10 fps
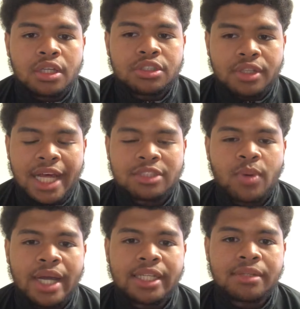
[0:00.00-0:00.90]
So that's
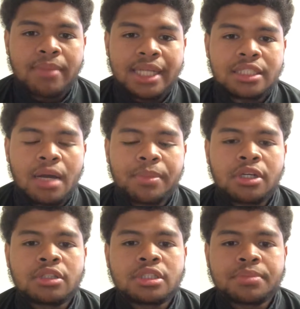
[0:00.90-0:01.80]
why I did my
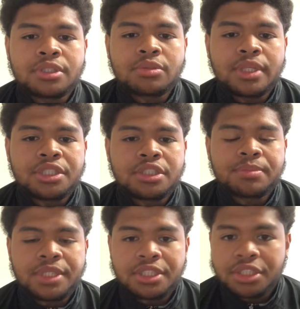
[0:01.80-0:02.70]
topic on the persuasion
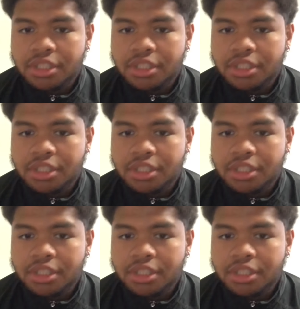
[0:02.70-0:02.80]
speech.